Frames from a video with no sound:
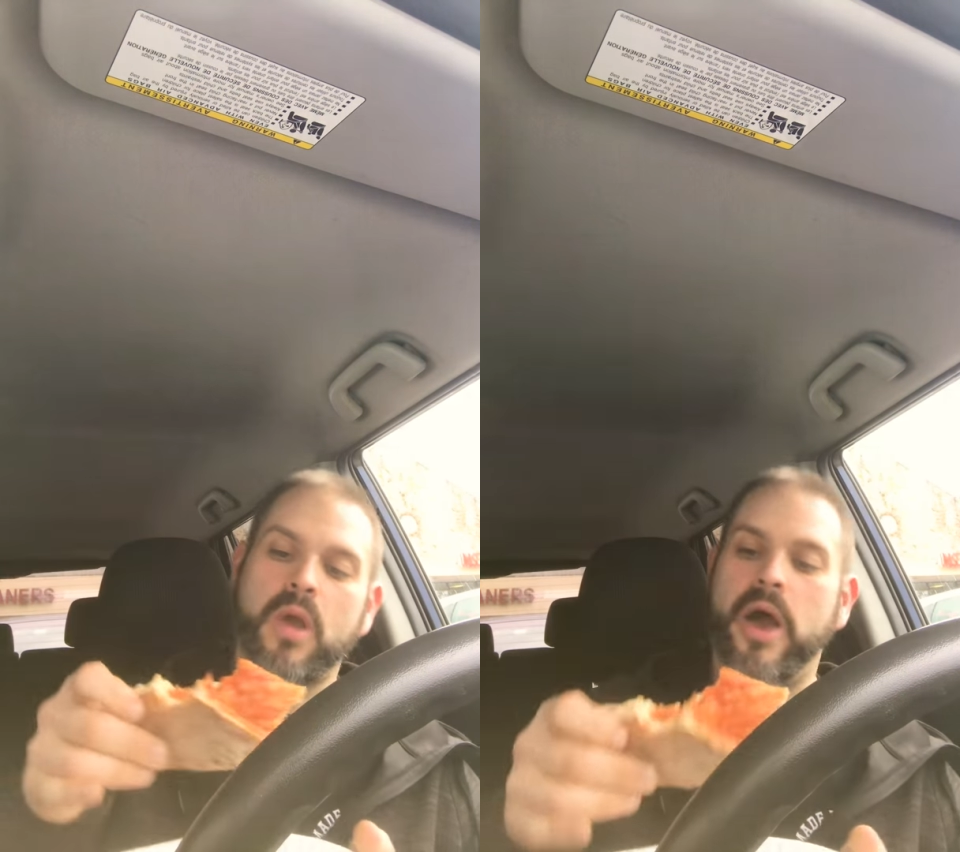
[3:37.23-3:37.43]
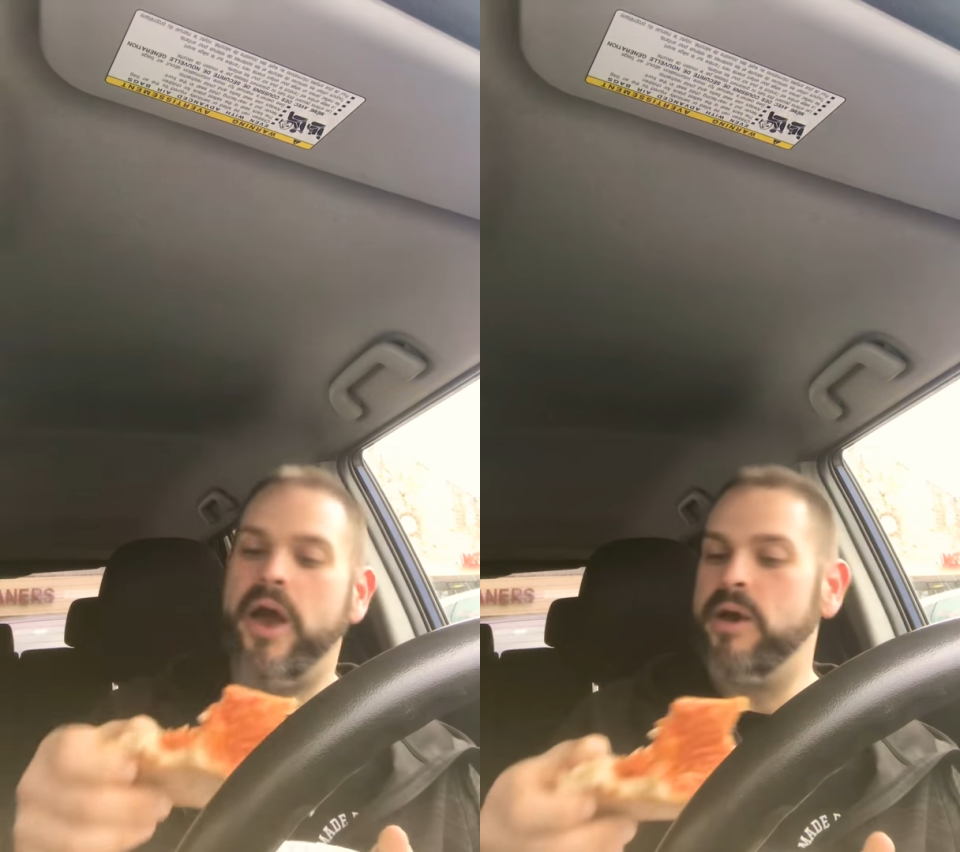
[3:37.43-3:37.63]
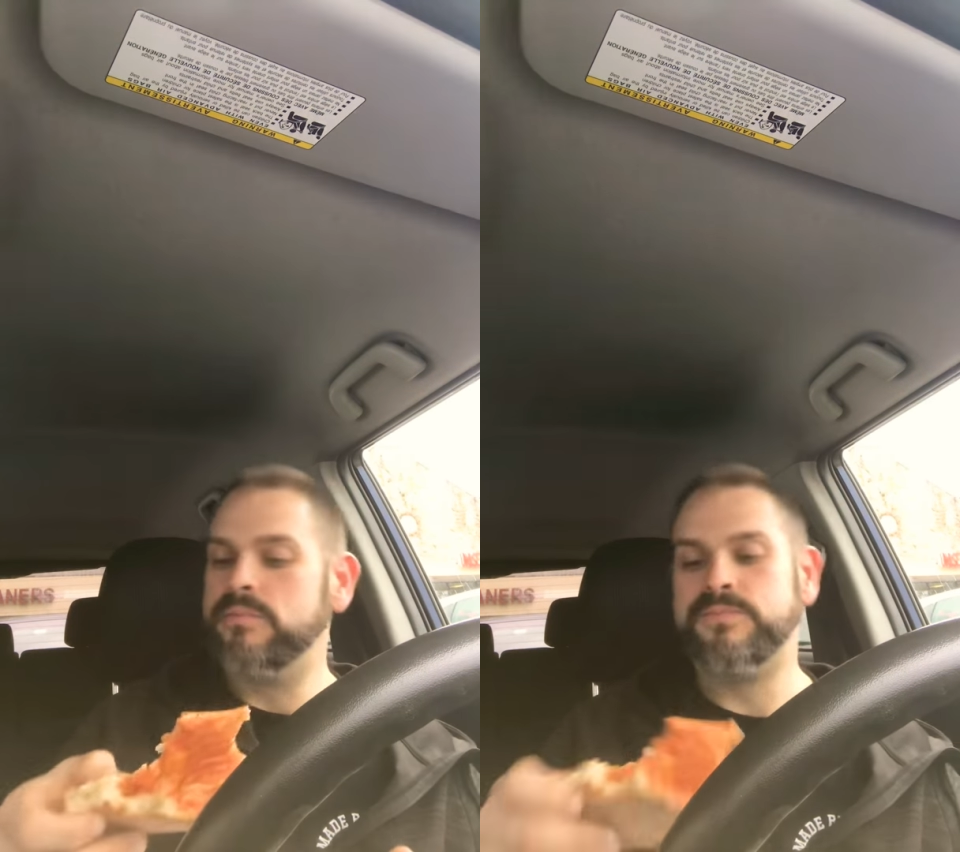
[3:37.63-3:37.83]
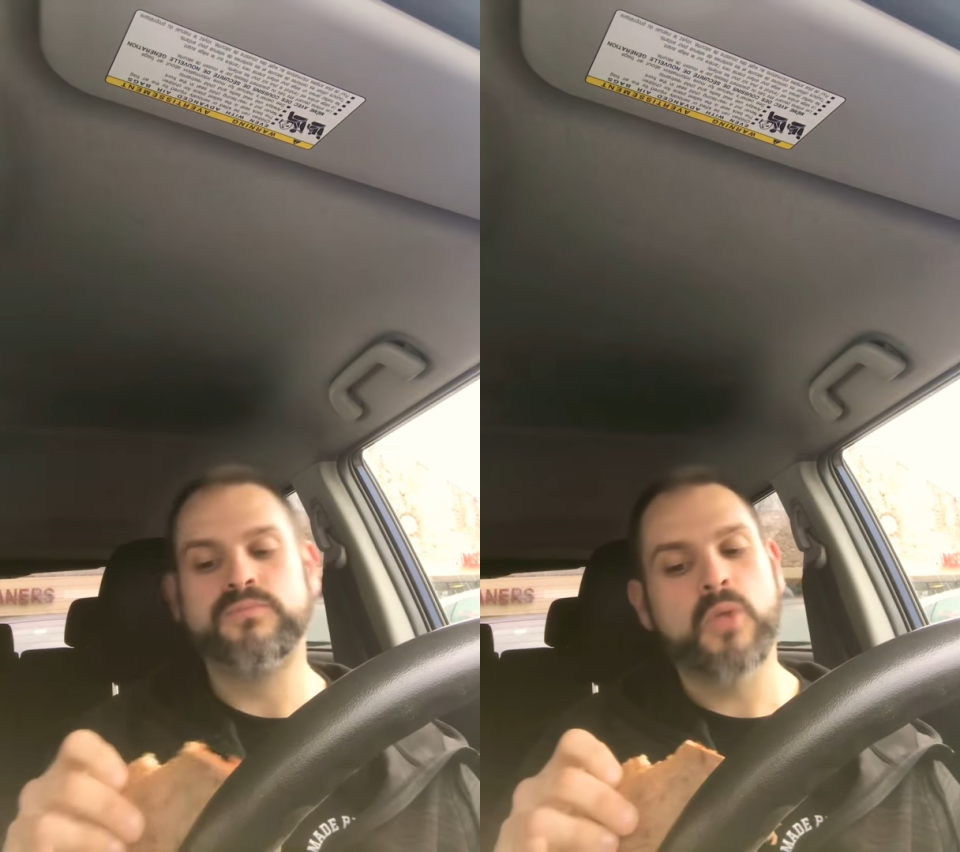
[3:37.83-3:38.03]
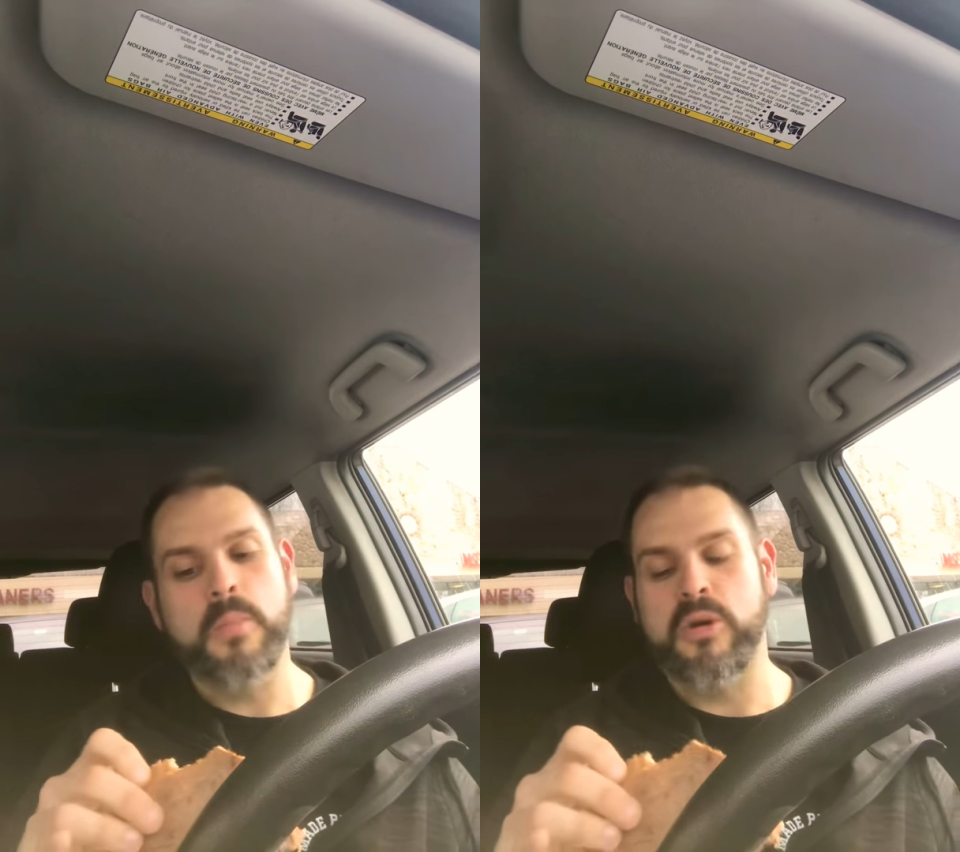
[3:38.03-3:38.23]
Um,
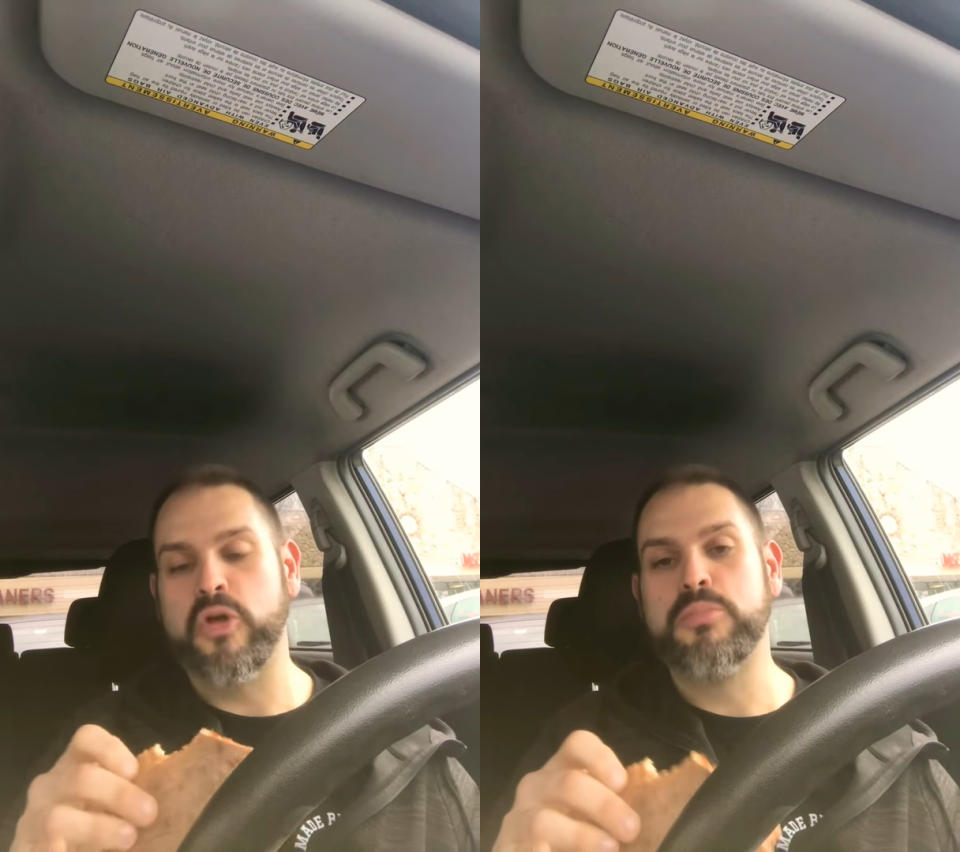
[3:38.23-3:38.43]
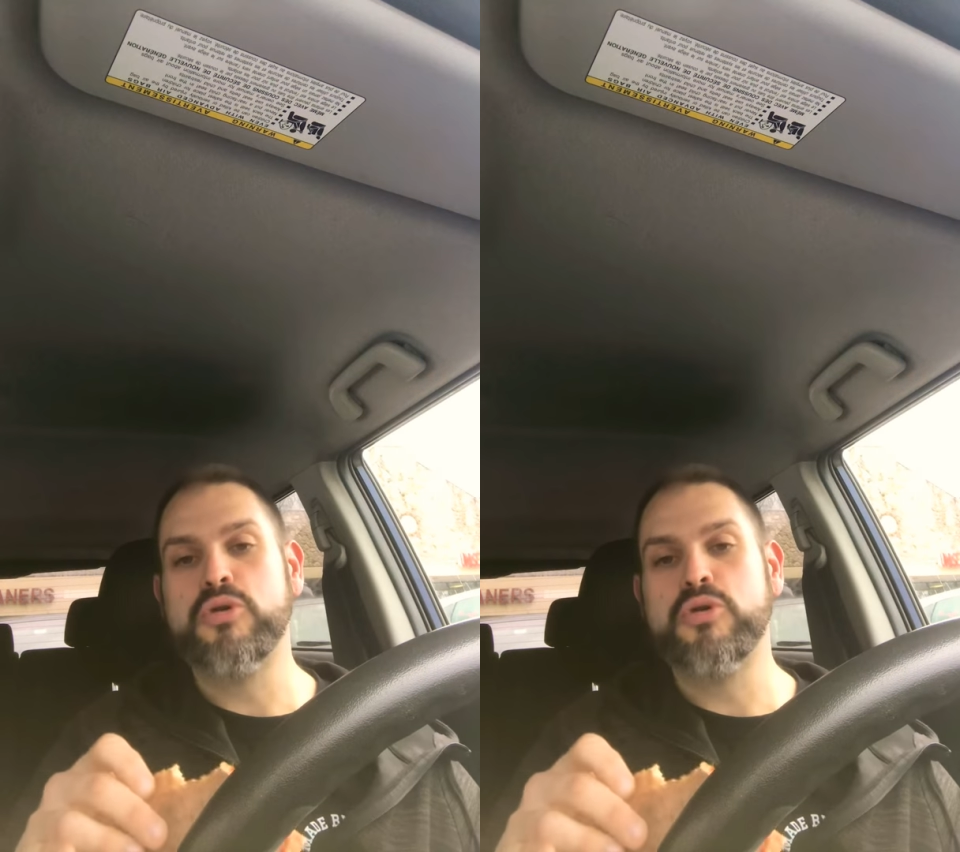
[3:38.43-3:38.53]
Brother